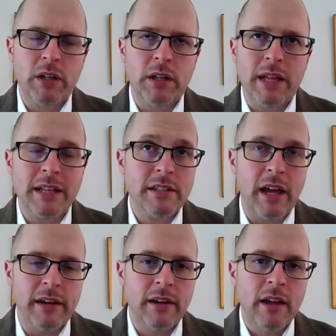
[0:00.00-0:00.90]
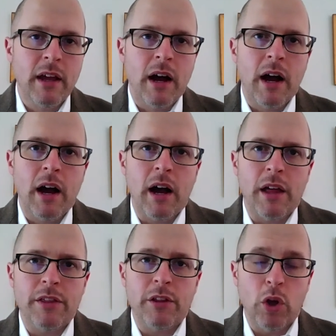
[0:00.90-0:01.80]
That said,
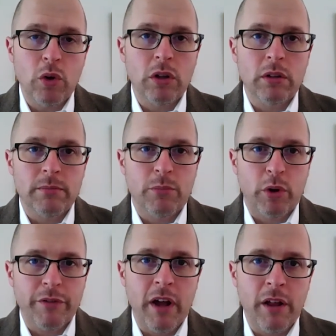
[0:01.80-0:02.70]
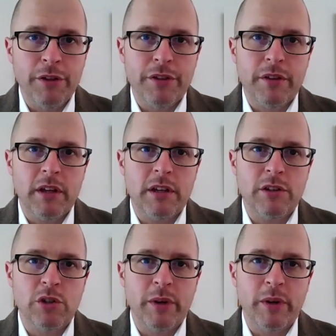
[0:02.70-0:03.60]
the local Board of Health
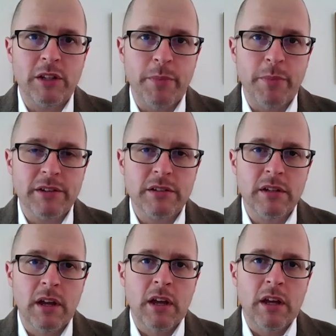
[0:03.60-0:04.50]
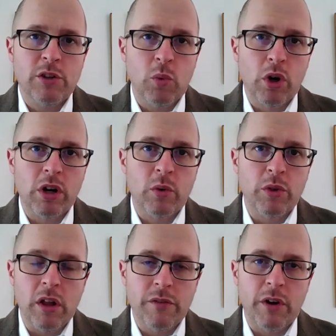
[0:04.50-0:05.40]
is doing its best to work with
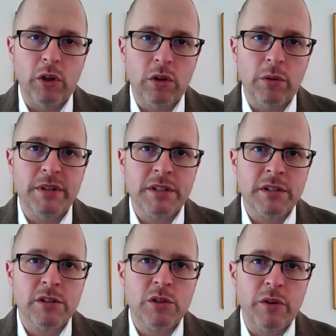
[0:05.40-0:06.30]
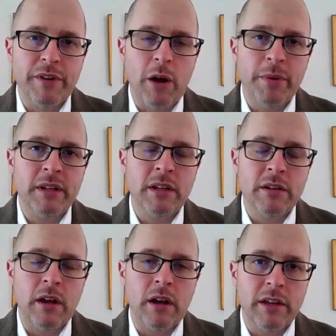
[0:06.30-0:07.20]
all of our local businesses who have now been
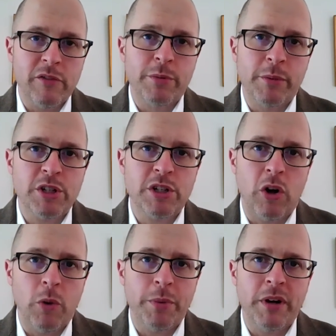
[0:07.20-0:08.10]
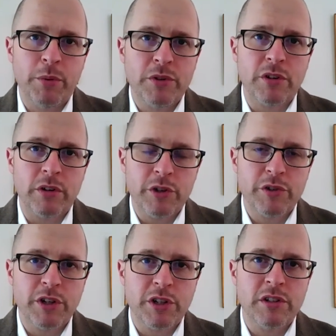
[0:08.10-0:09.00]
given permission to open up with certain
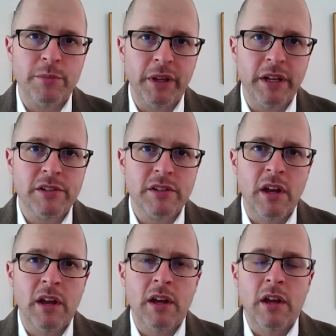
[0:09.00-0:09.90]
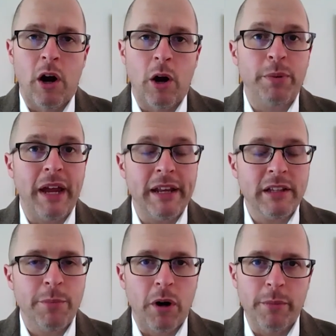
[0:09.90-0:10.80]
restrictions in place. Our
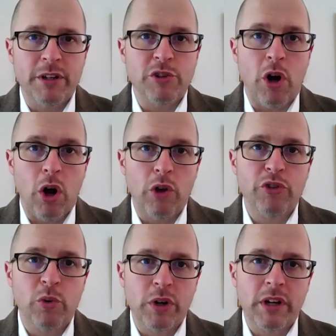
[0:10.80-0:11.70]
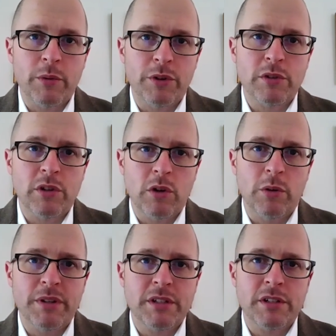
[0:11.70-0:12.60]
planning department is also working with those
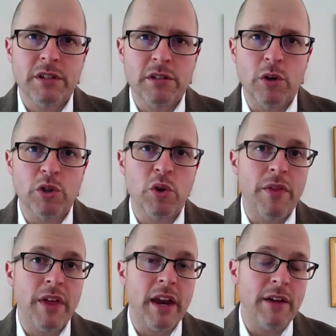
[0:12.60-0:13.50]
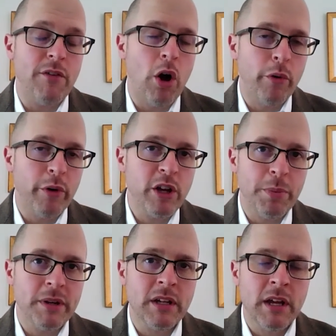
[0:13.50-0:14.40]
local businesses, those that have already
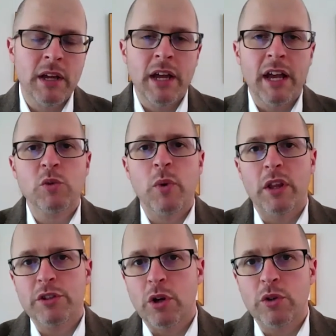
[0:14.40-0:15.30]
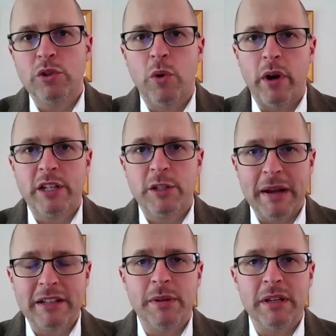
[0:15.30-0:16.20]
opened, as well as those who are
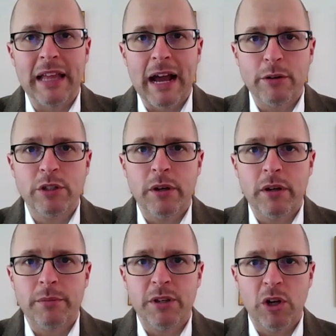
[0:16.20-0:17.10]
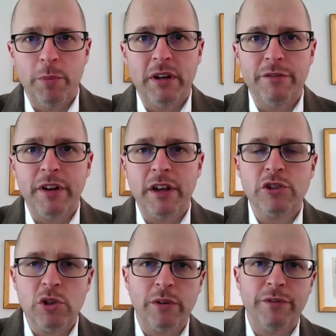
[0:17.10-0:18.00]
expected to be allowed to be open in phase
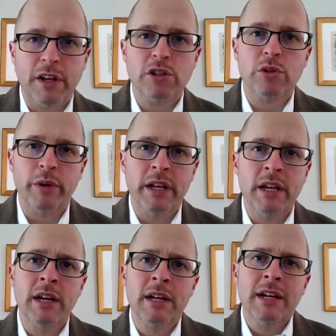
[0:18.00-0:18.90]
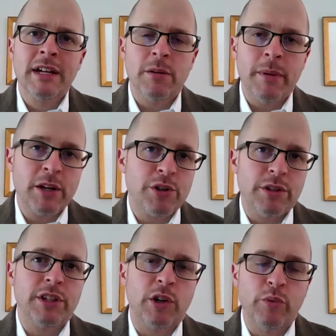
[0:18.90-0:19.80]
two and phase three, to make sure
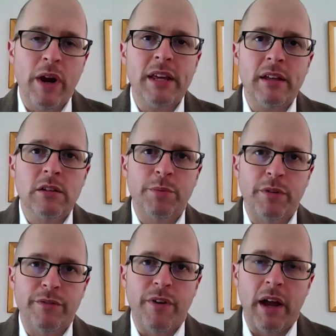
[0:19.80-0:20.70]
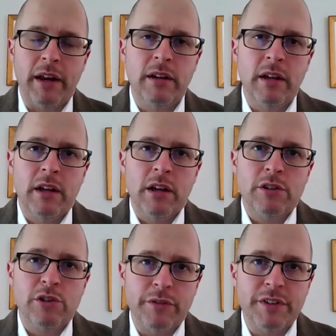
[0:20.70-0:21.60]
that they're ready to provide
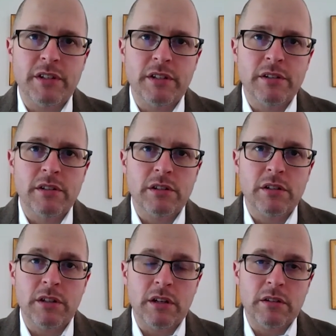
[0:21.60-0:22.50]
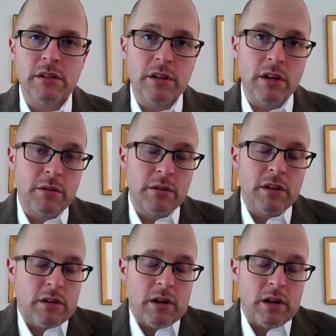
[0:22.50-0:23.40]
services to
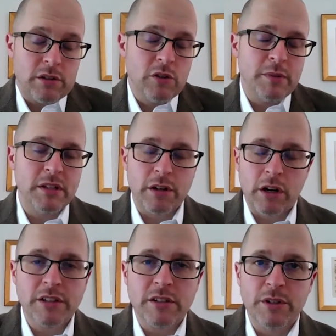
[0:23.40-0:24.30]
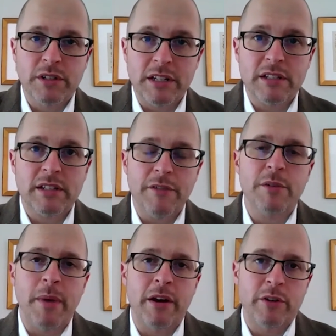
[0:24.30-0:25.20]
their customers in as safe
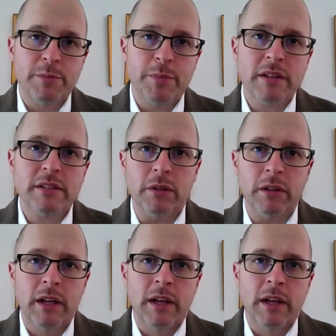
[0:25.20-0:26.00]
a manner as possible.